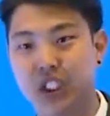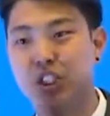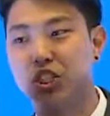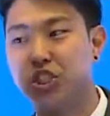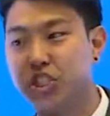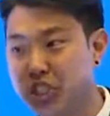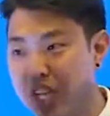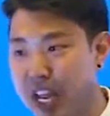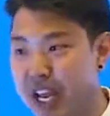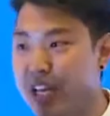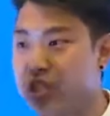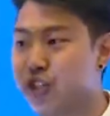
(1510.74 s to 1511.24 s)
to
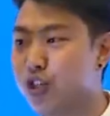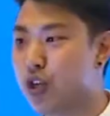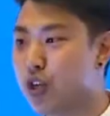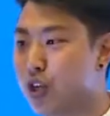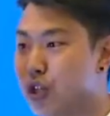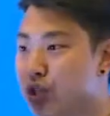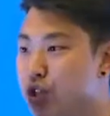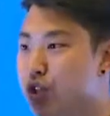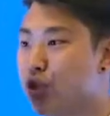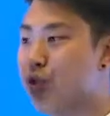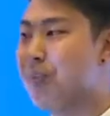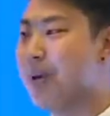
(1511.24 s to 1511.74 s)
change your
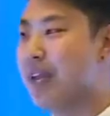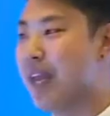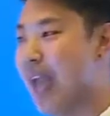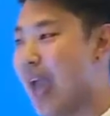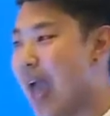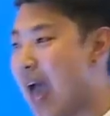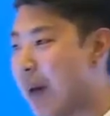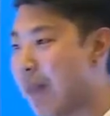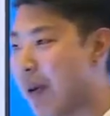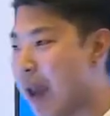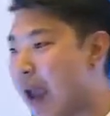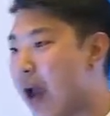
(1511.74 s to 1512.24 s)
consuming
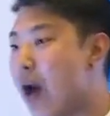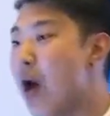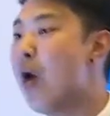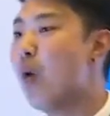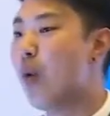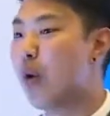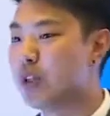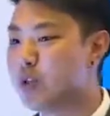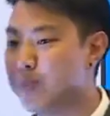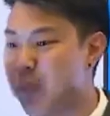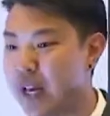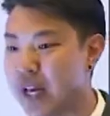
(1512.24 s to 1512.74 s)
habit
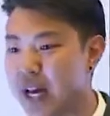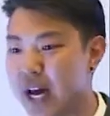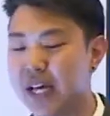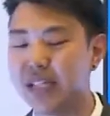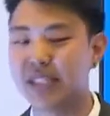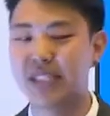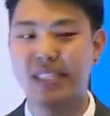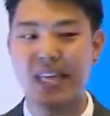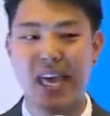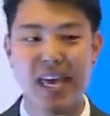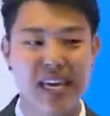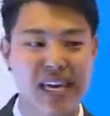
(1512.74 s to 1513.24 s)
was
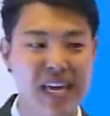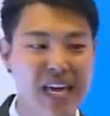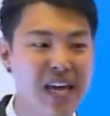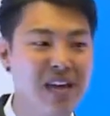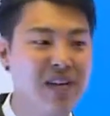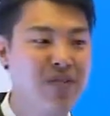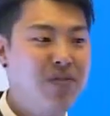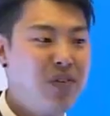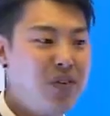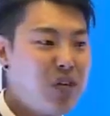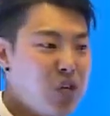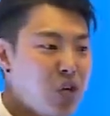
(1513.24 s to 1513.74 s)
because they
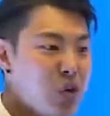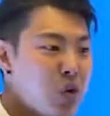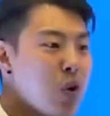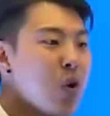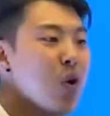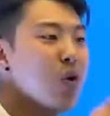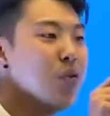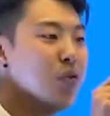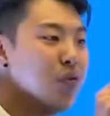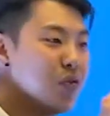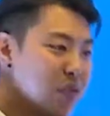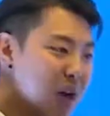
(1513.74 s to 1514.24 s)
gave you
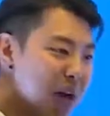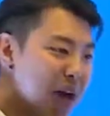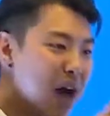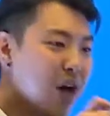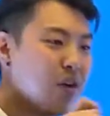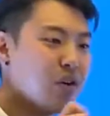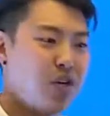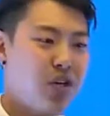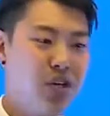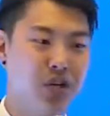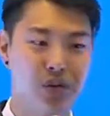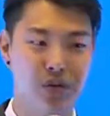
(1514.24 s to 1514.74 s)

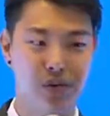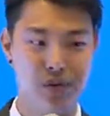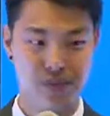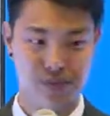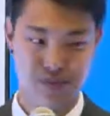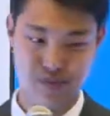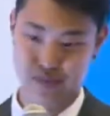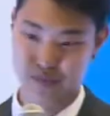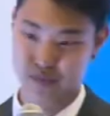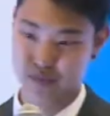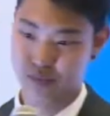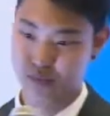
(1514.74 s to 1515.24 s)
value,
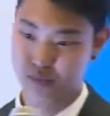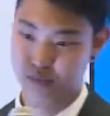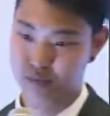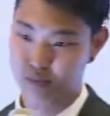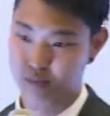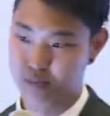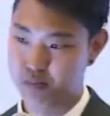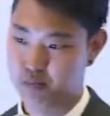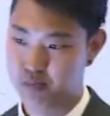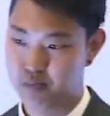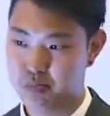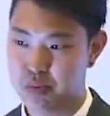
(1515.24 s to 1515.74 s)

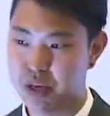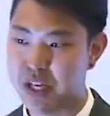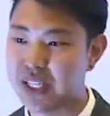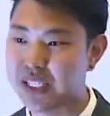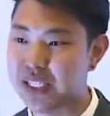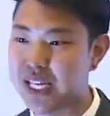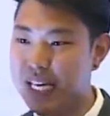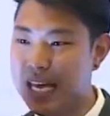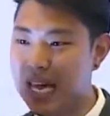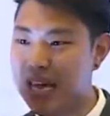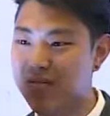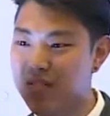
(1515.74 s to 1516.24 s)
because
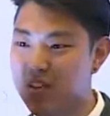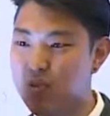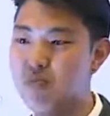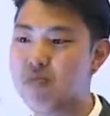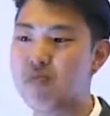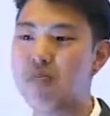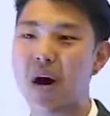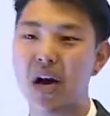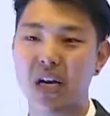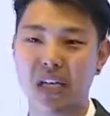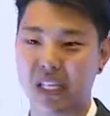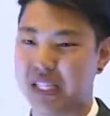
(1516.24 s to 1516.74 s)
they gave you
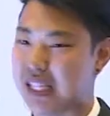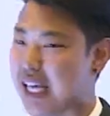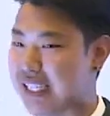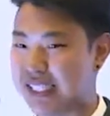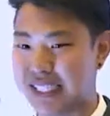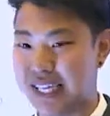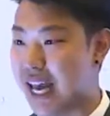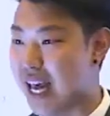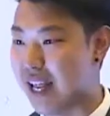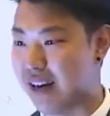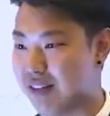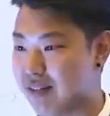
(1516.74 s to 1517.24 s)
money.
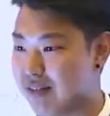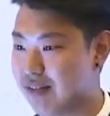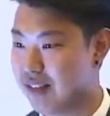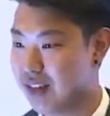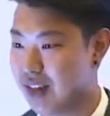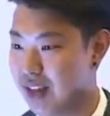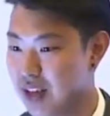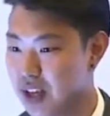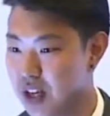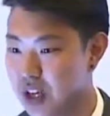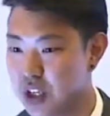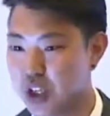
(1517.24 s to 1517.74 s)
That's it.
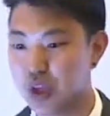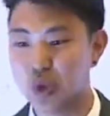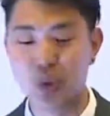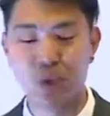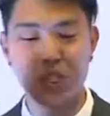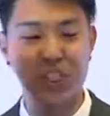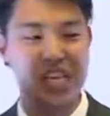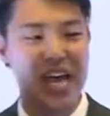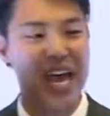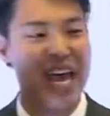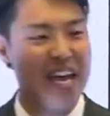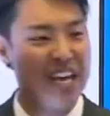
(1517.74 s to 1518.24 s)
You
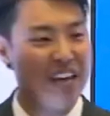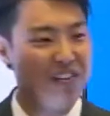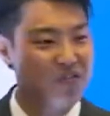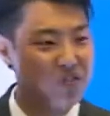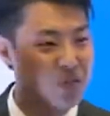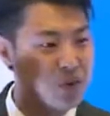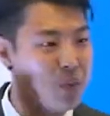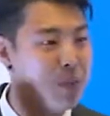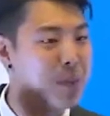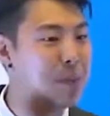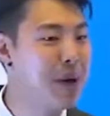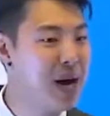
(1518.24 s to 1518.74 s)

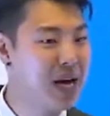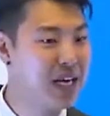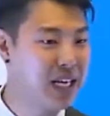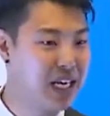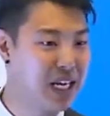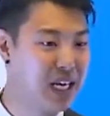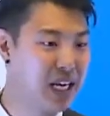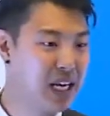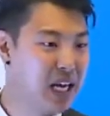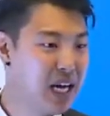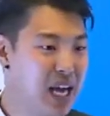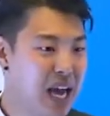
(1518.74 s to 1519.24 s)
saved
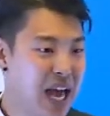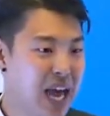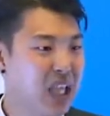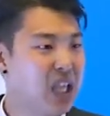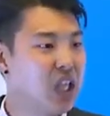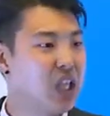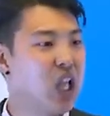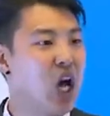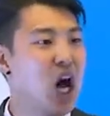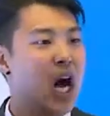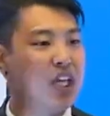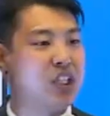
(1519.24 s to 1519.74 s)
money,
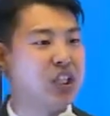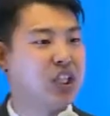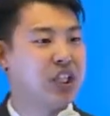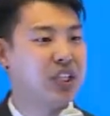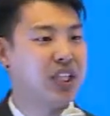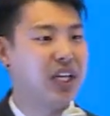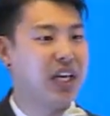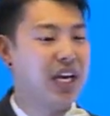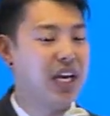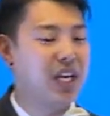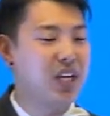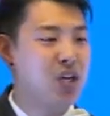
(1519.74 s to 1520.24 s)
and
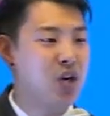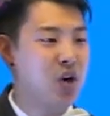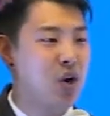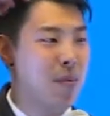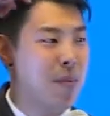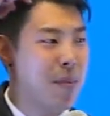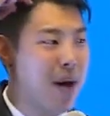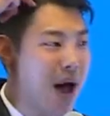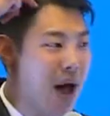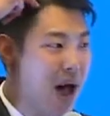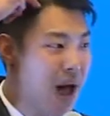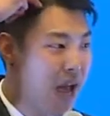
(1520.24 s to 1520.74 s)
logically, in your
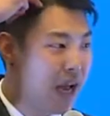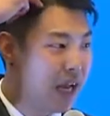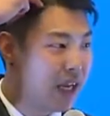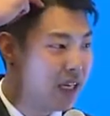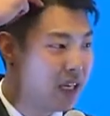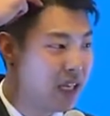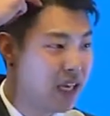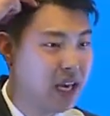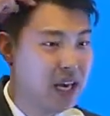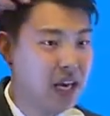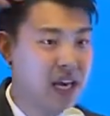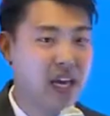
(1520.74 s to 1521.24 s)

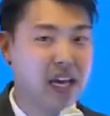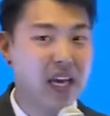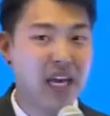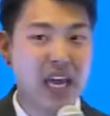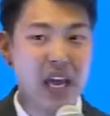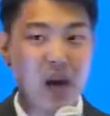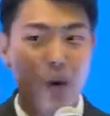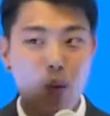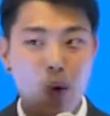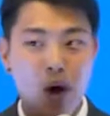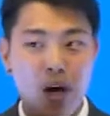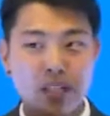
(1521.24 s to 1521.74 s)
mind,
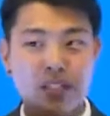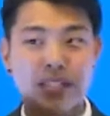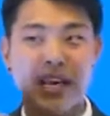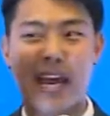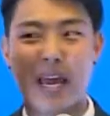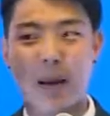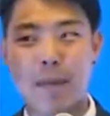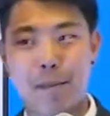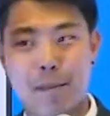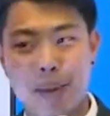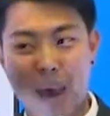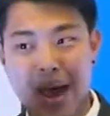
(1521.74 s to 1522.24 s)
it was
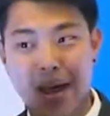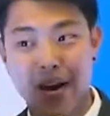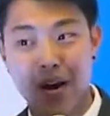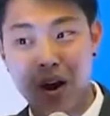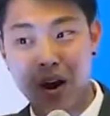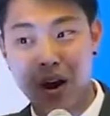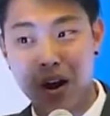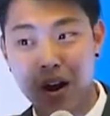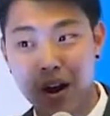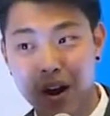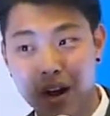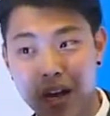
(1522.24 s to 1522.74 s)
a
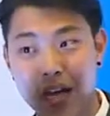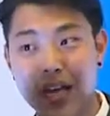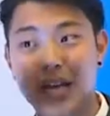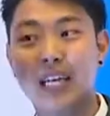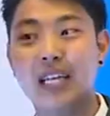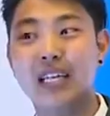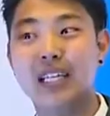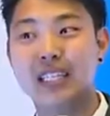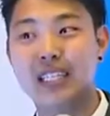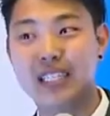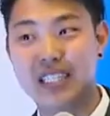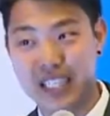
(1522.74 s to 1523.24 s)
better
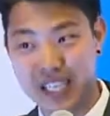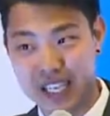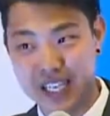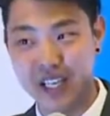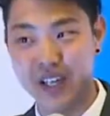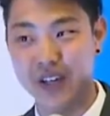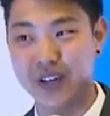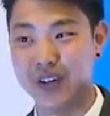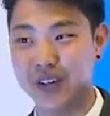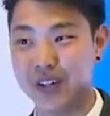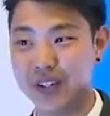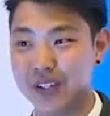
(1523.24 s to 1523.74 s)

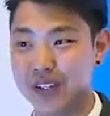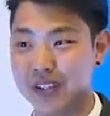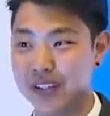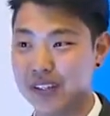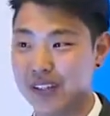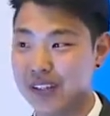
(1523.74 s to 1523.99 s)
deal.